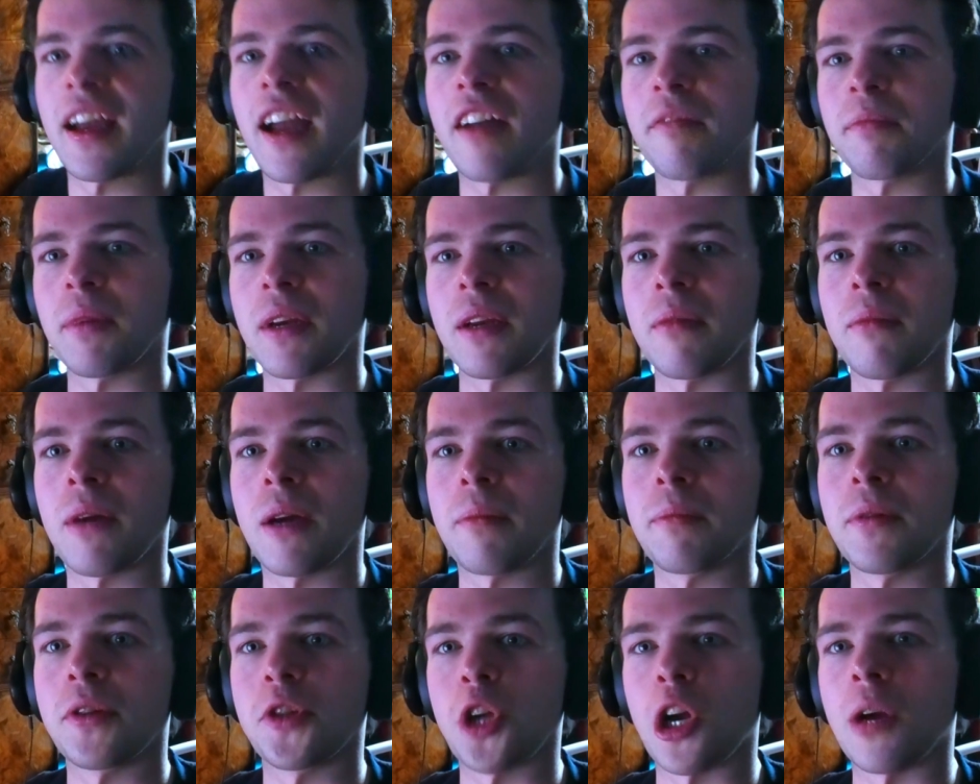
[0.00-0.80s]
I have been in my
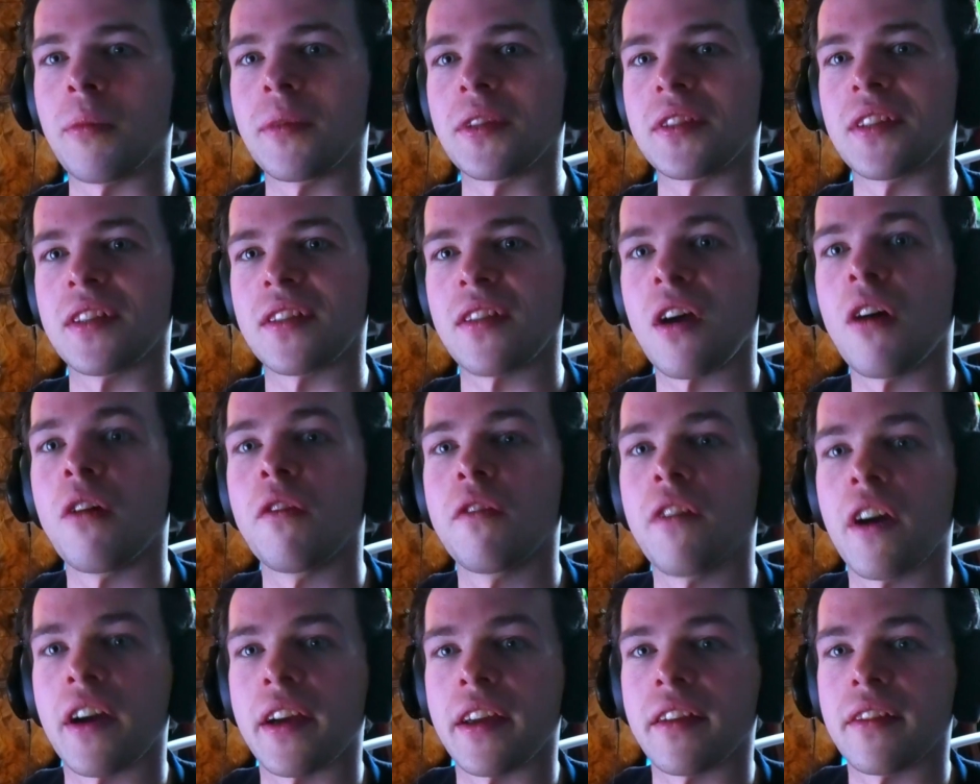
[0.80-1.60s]
pyjamas this whole
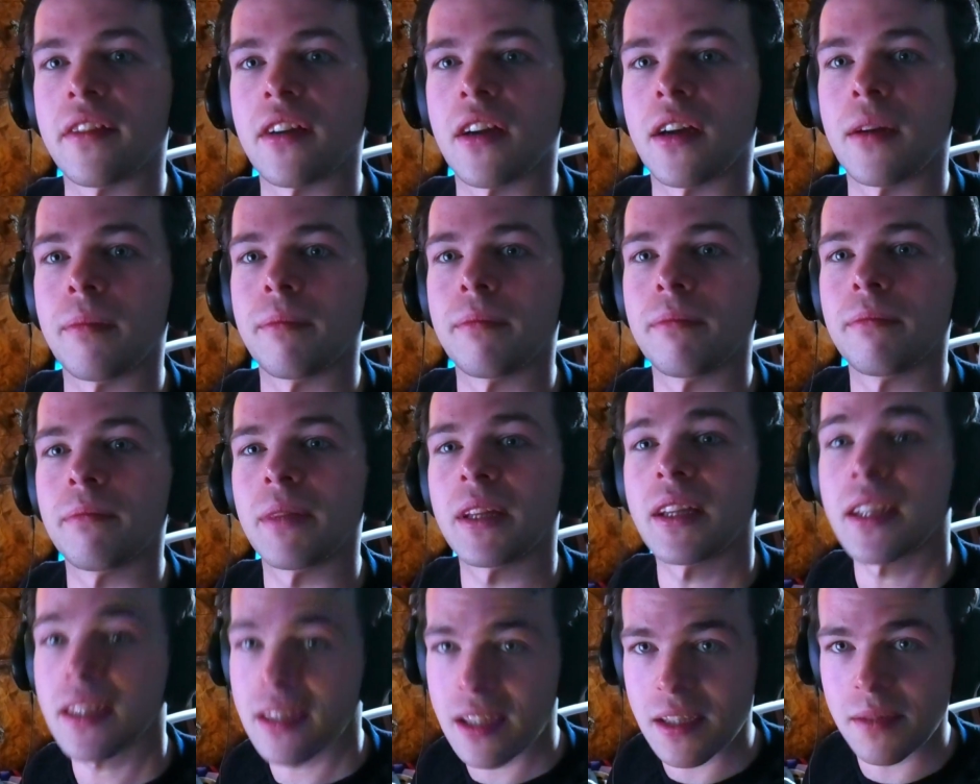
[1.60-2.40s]
fucking time,
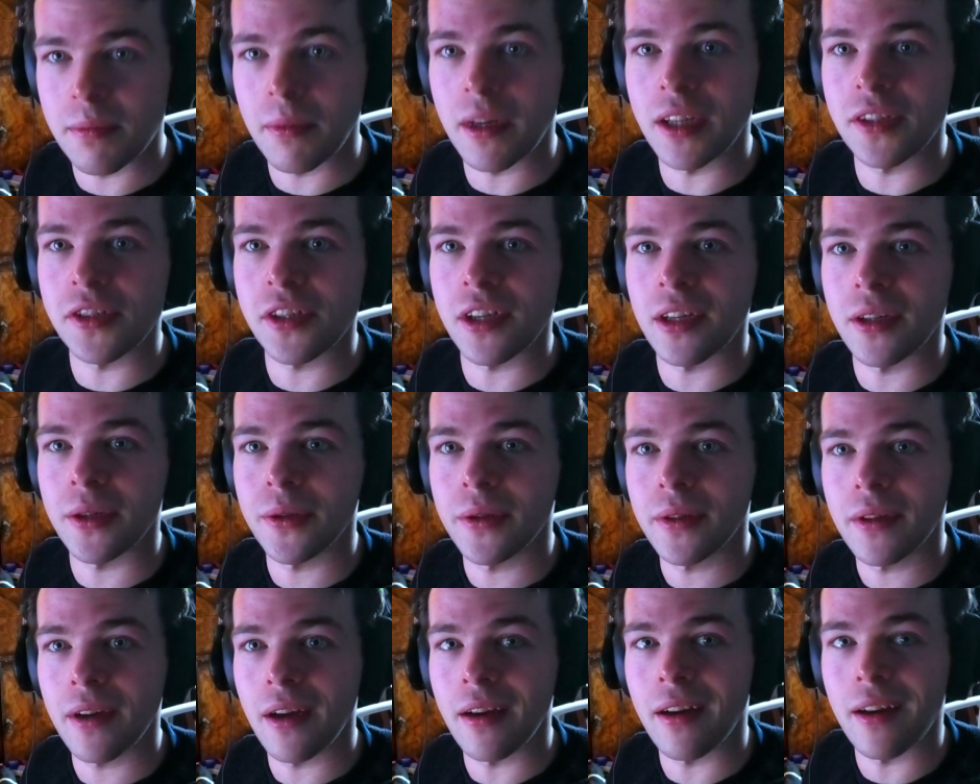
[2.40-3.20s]
but this is my
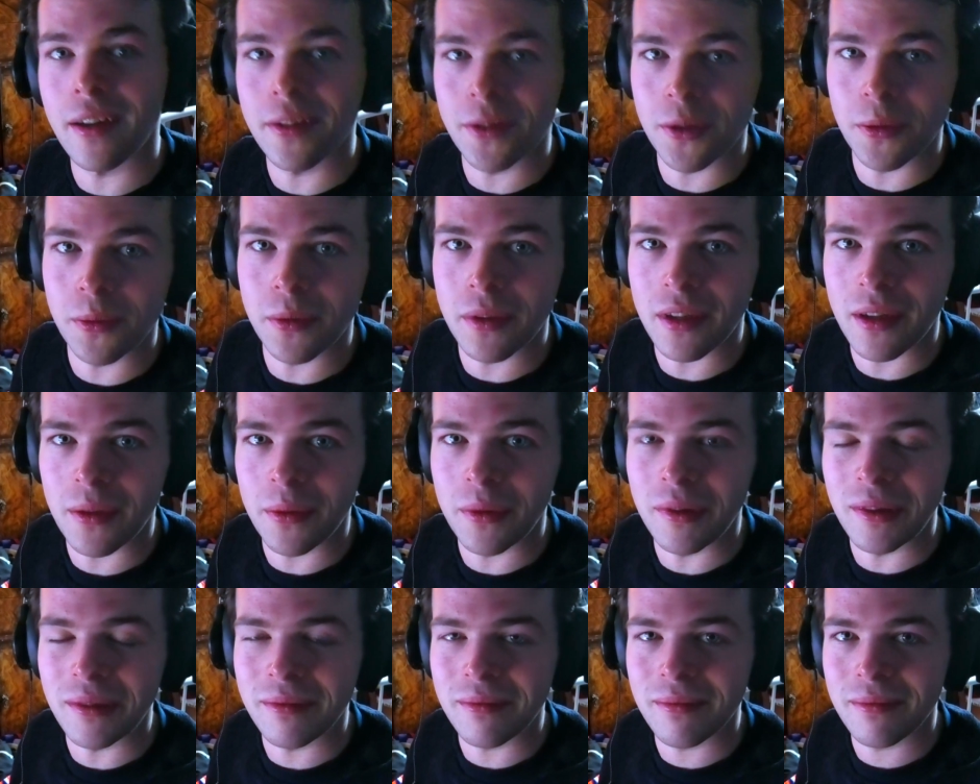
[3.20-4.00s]
channel and I do what I
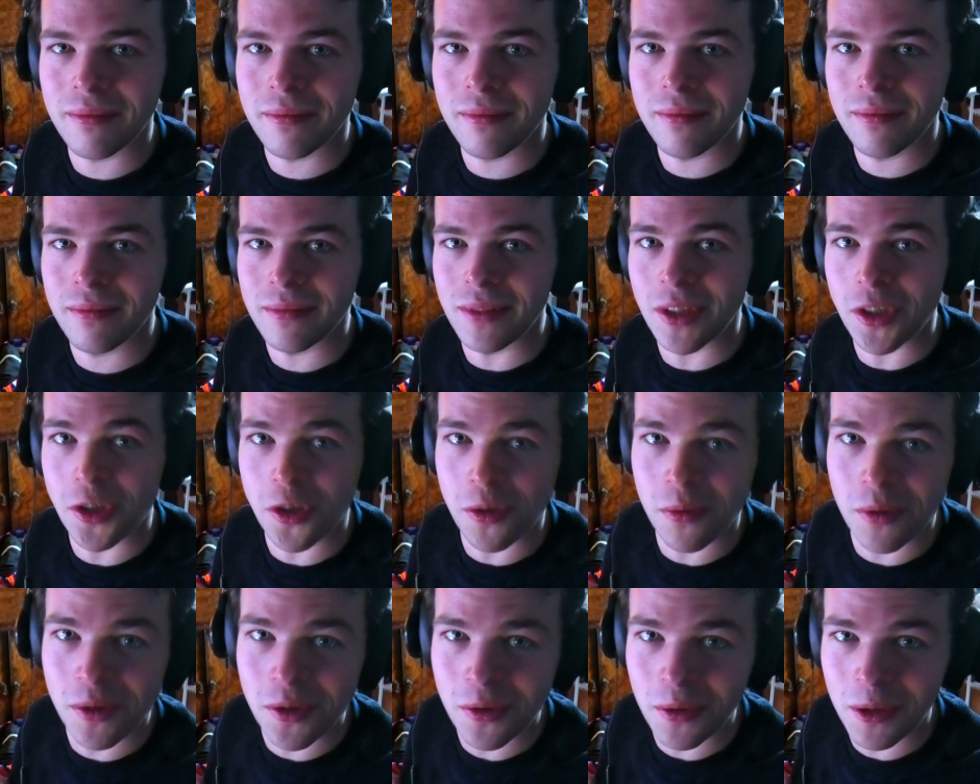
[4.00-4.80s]
want. Did
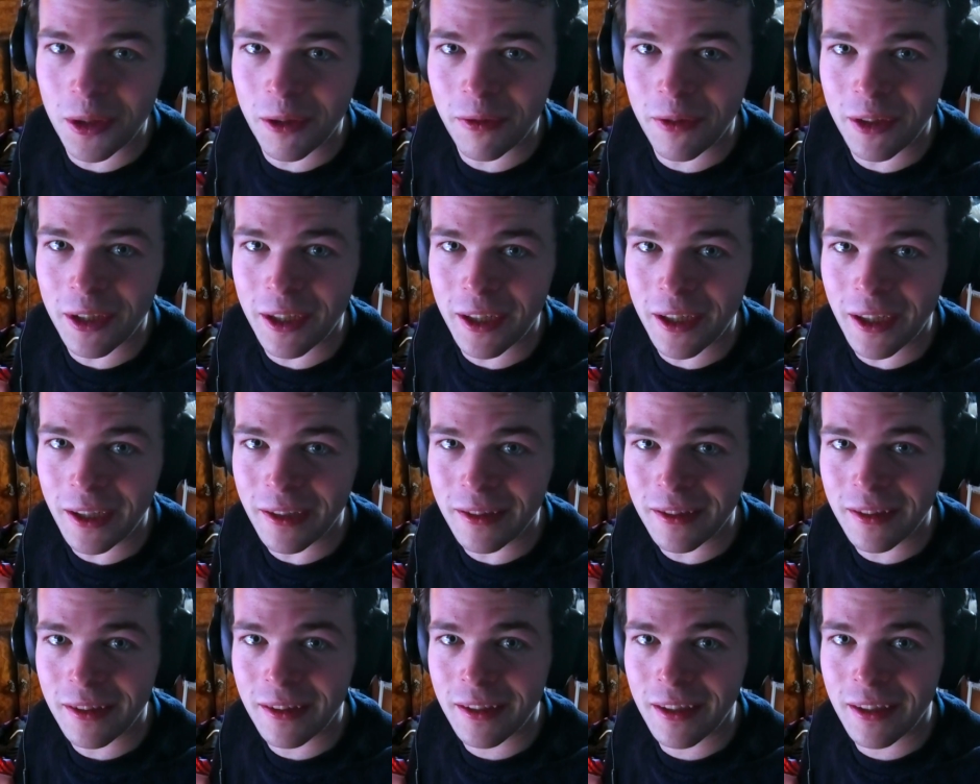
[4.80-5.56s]
you enjoy the video?